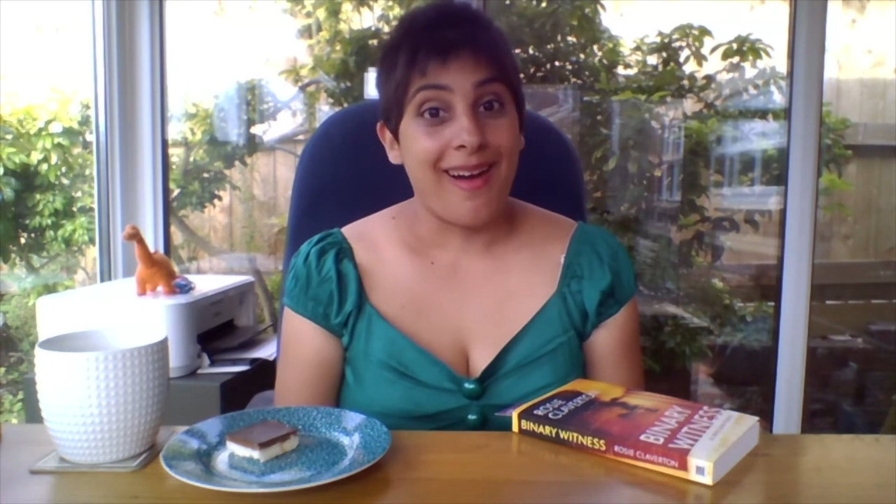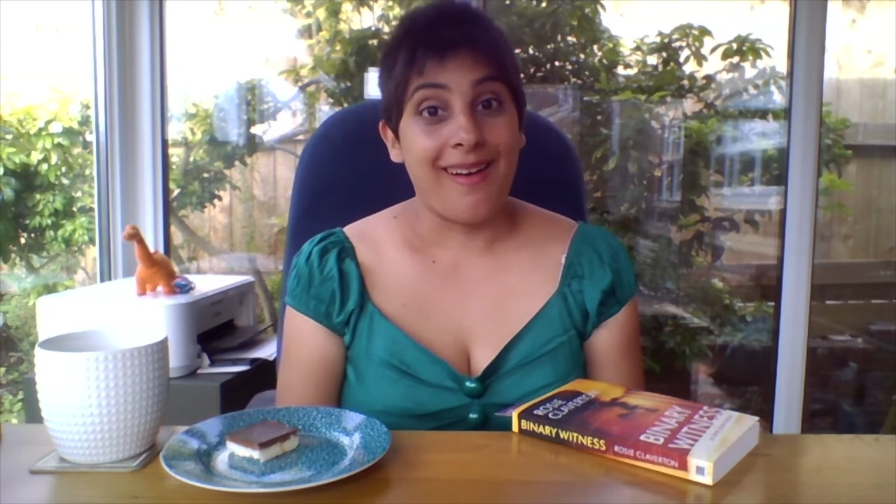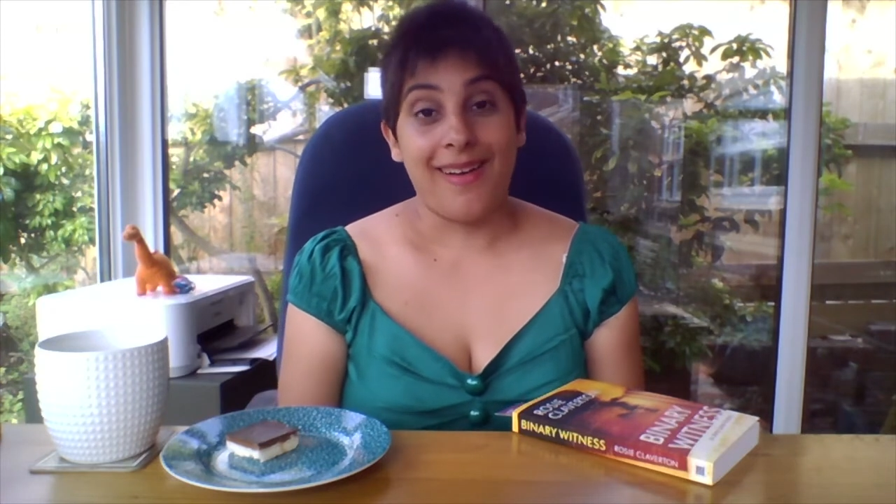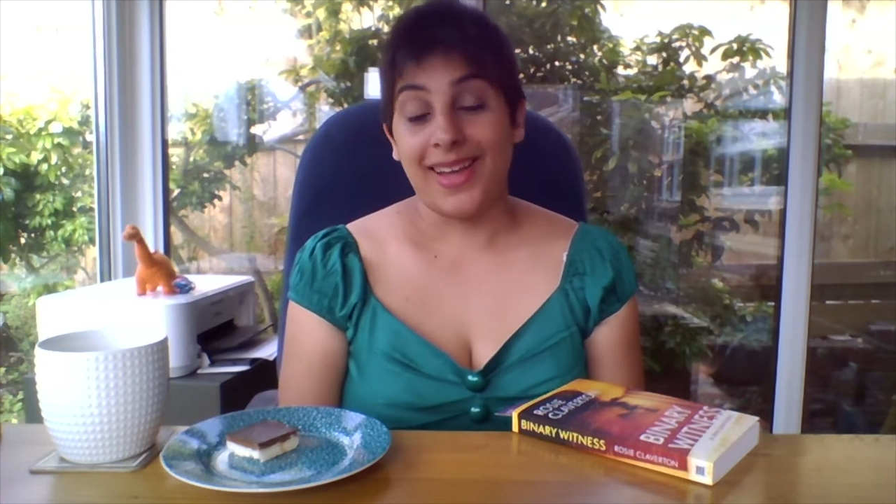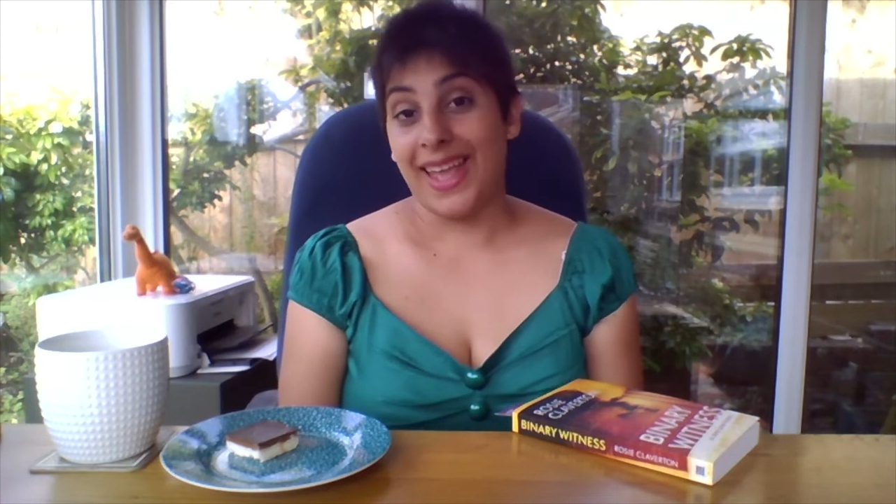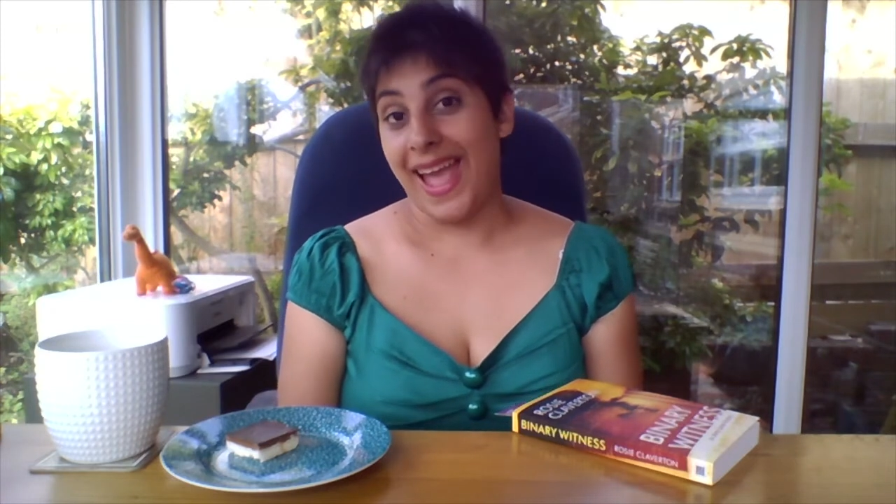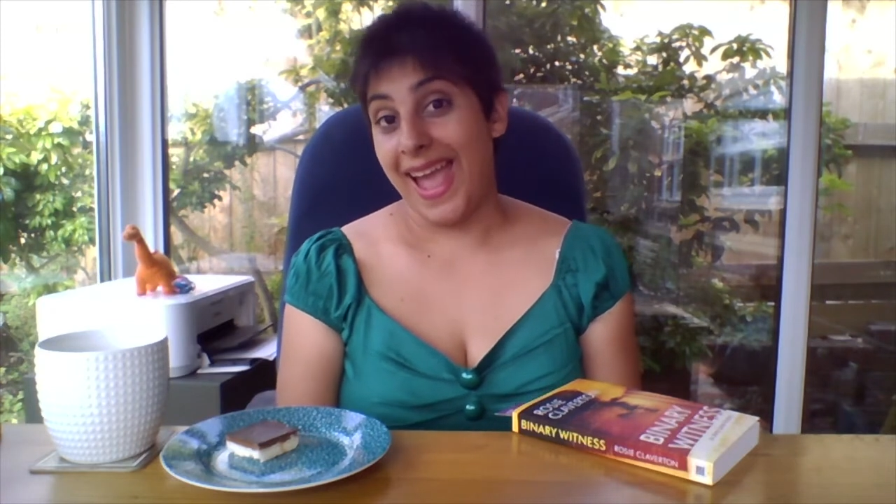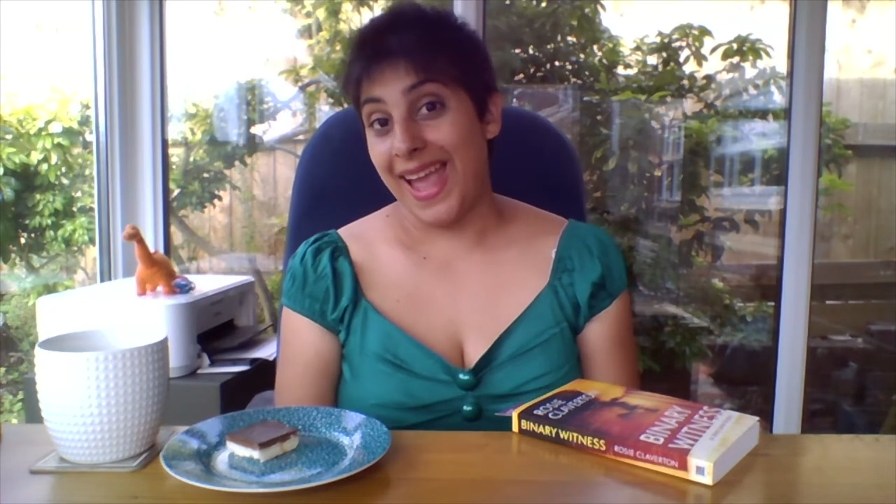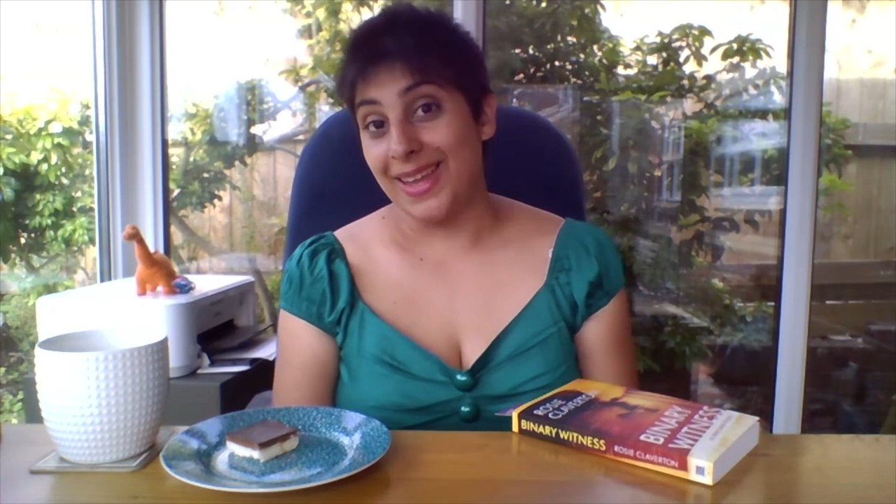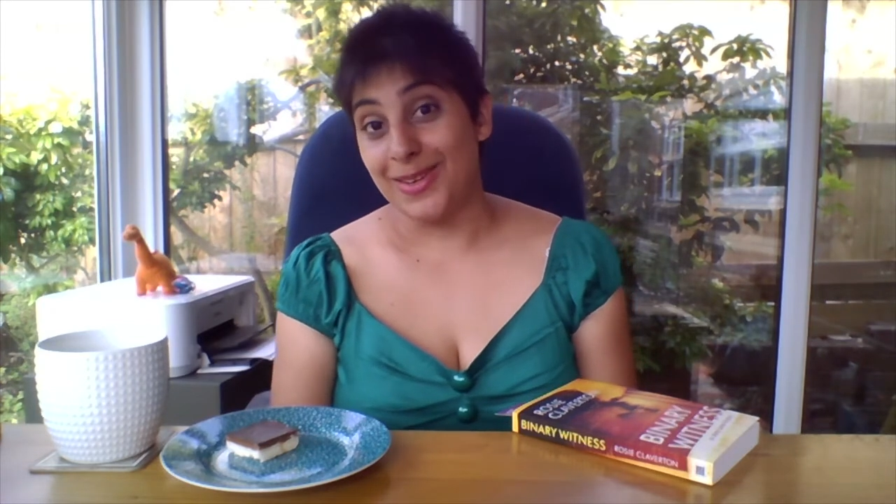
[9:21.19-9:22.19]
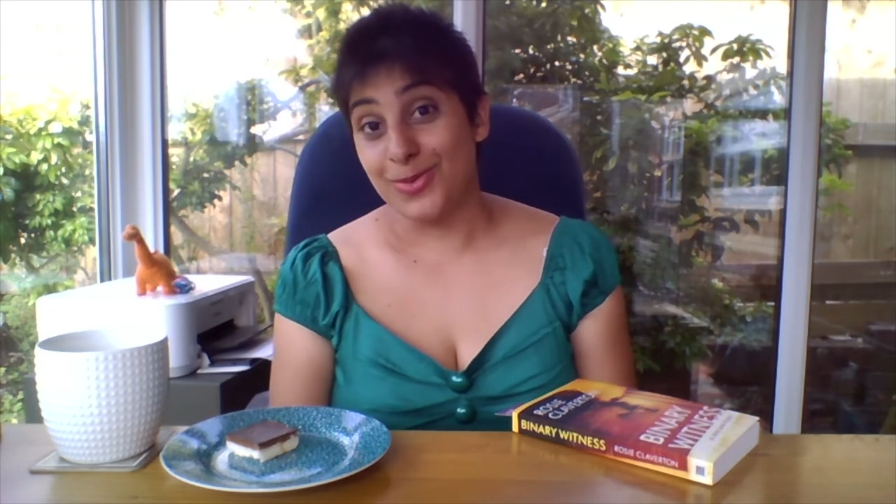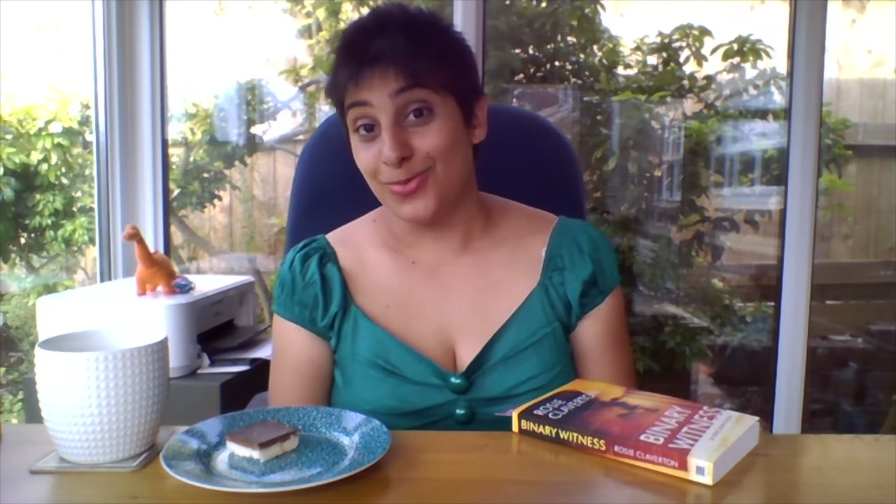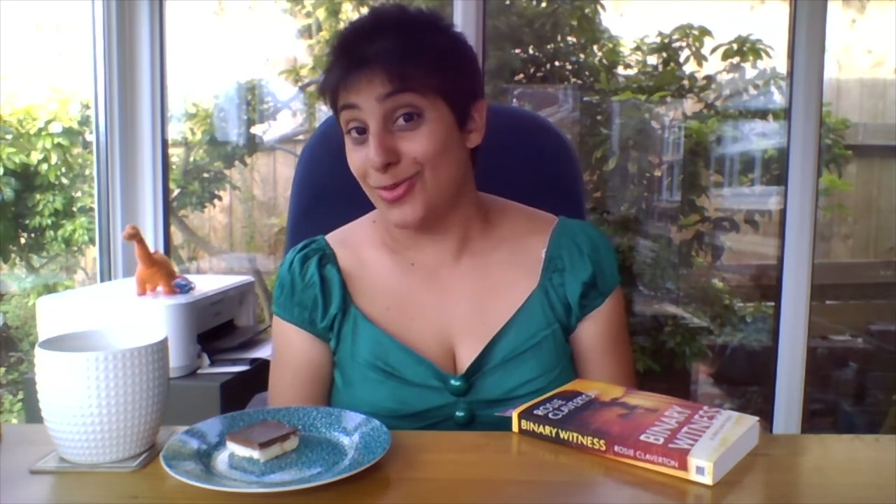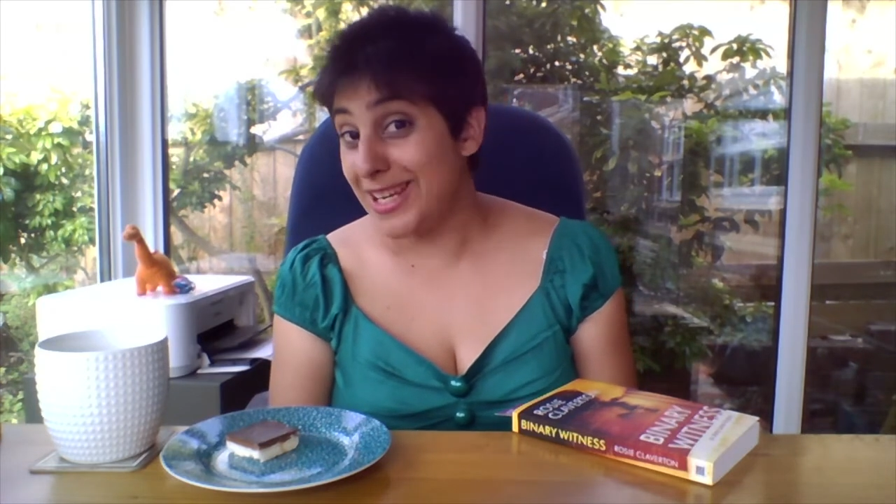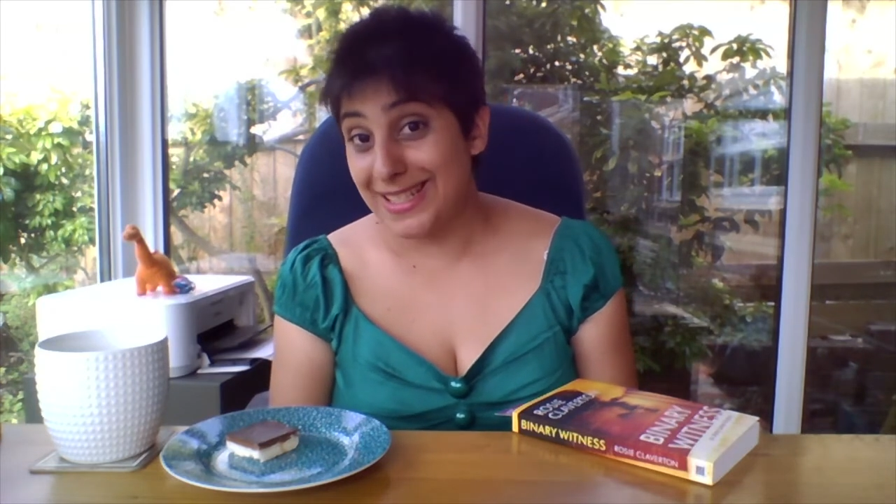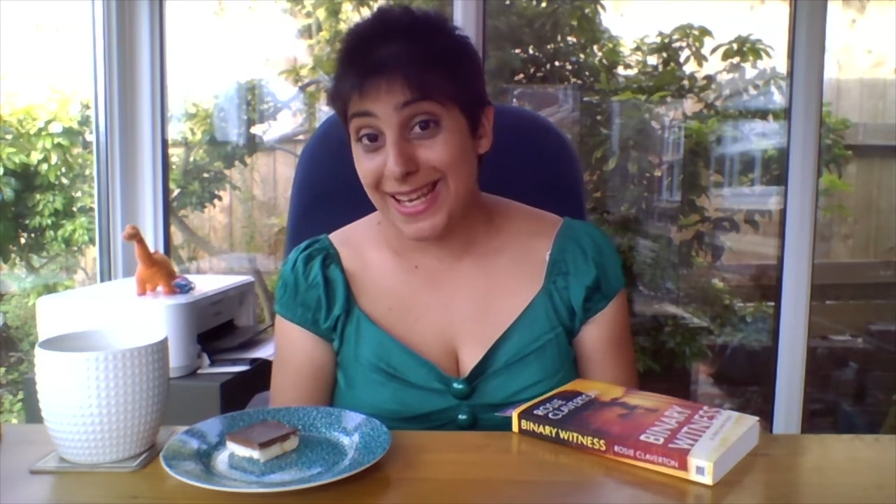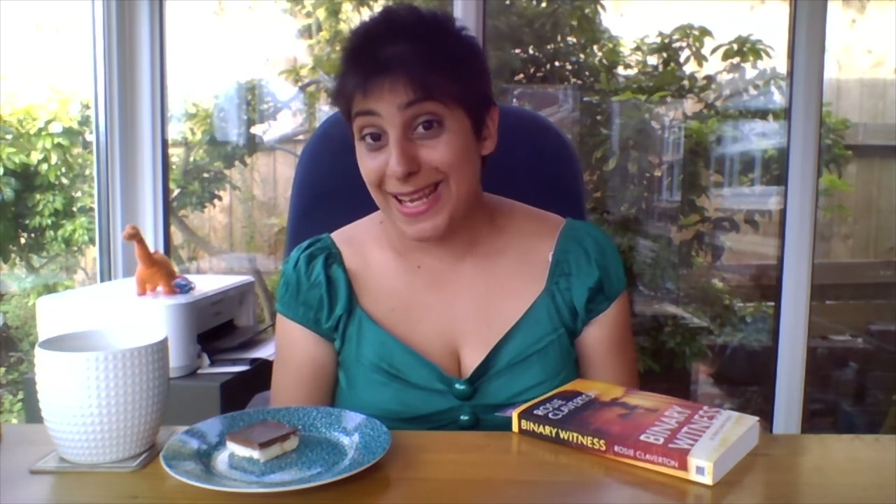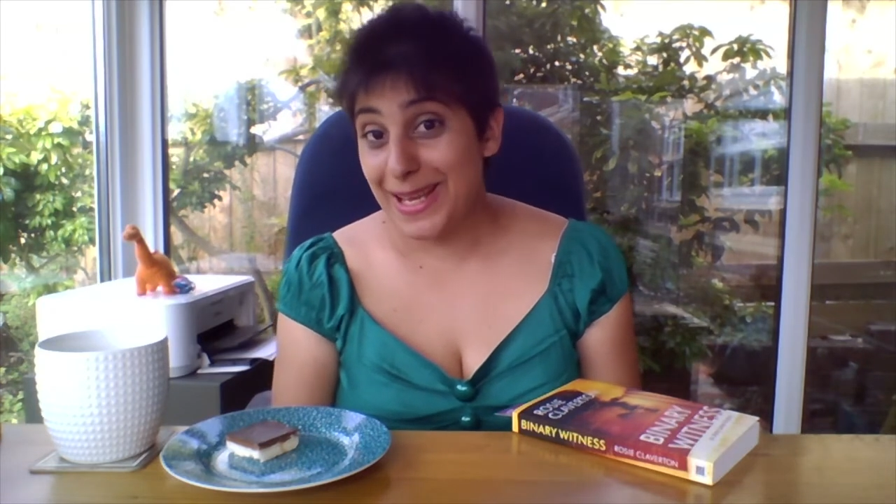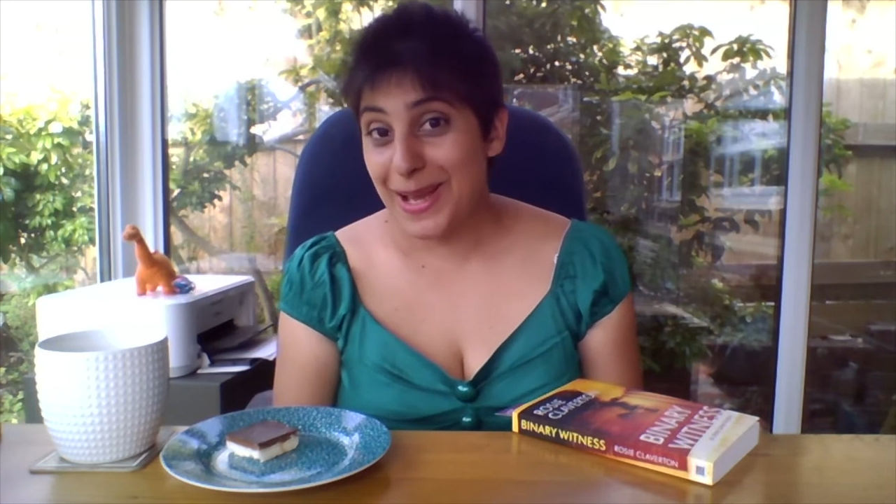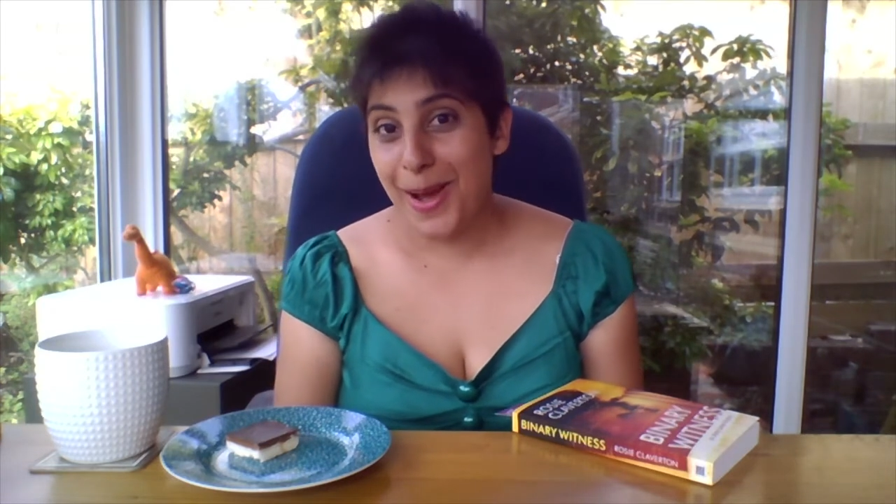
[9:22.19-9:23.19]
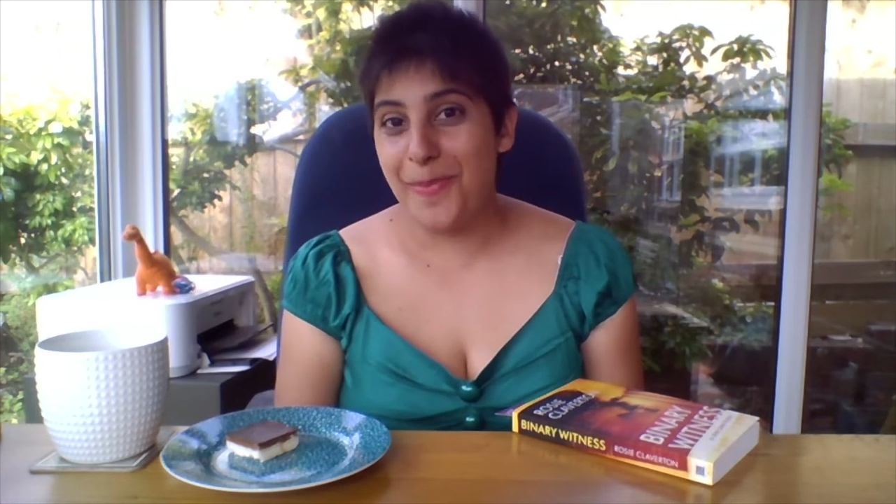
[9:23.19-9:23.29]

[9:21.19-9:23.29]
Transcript: I hate reading